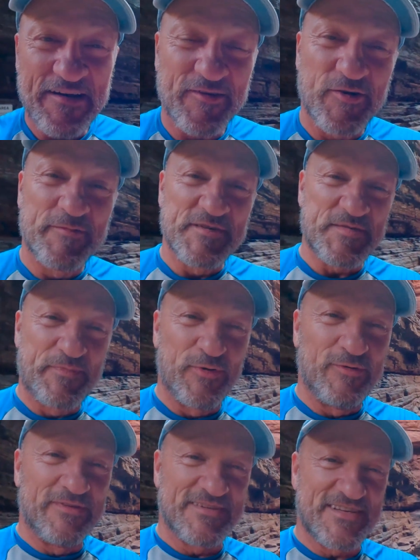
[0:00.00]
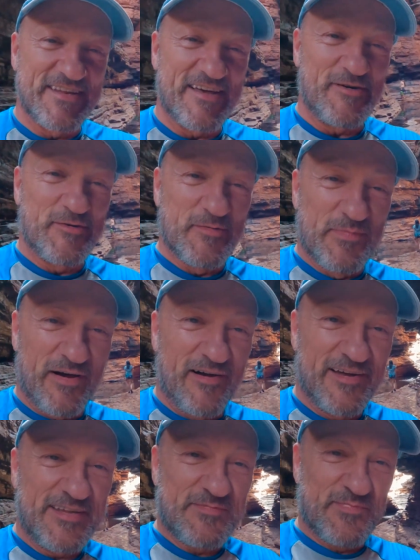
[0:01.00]
Kermit's pool is now
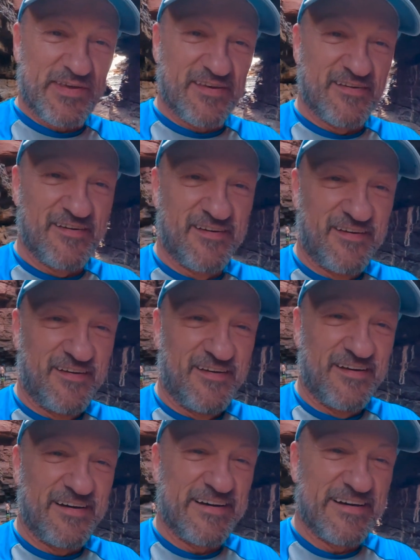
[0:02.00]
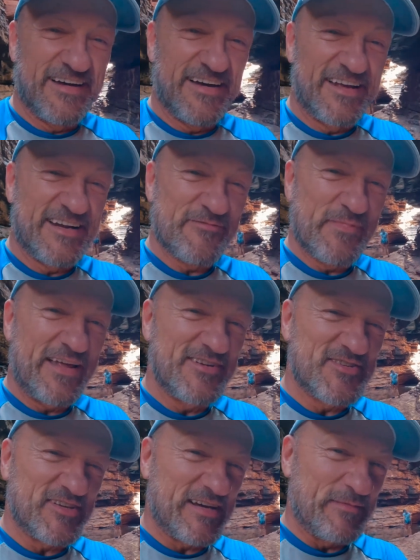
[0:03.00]
behind me, and I've
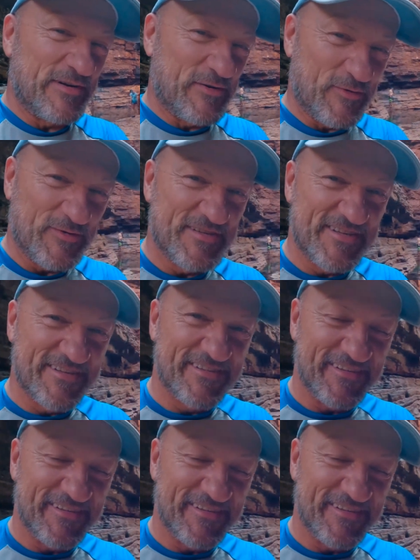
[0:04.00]
managed to come across